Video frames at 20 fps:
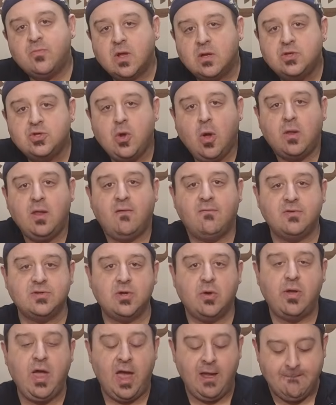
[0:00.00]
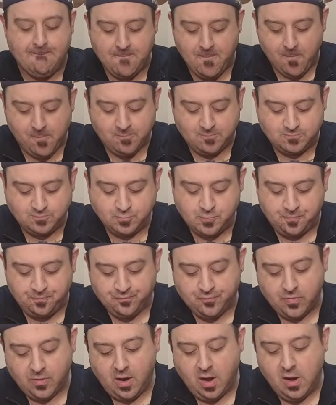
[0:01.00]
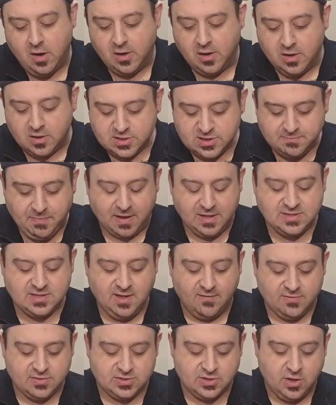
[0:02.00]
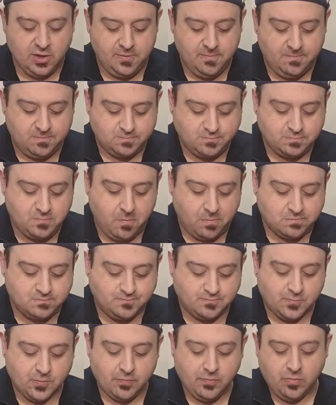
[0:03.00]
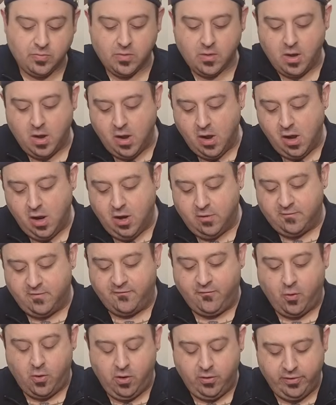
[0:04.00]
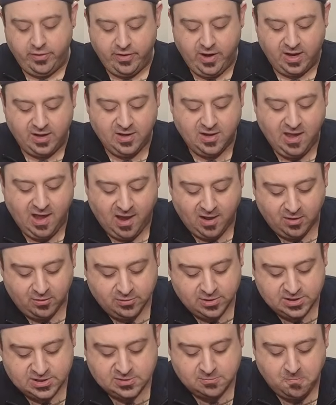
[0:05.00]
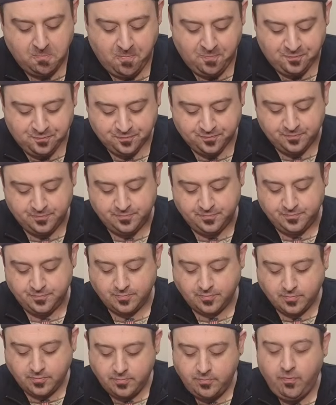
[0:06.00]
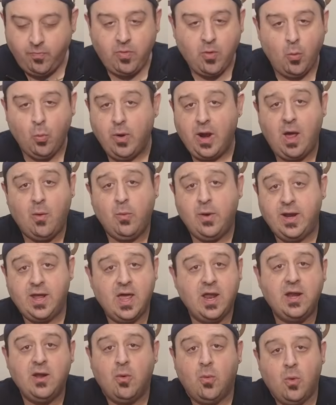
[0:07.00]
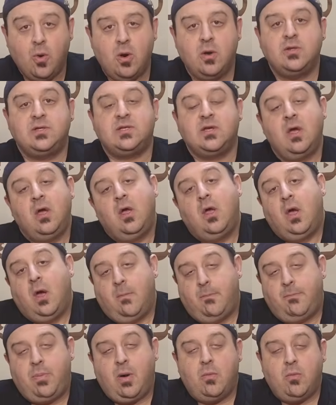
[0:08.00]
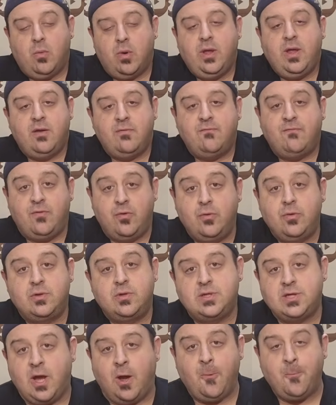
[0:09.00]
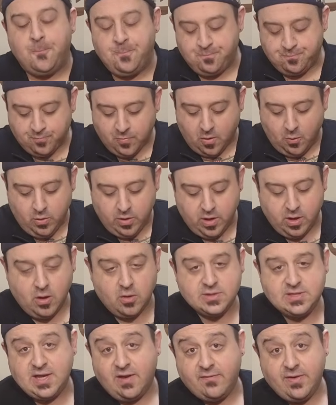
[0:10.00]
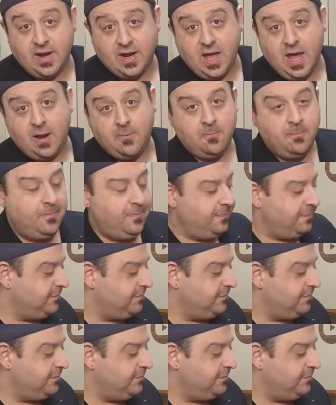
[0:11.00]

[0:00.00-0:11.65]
Salt level's okay. Spice level's good. For 490 calories, we're not winning any awards, but we're eating food, so we're going to go 7 again.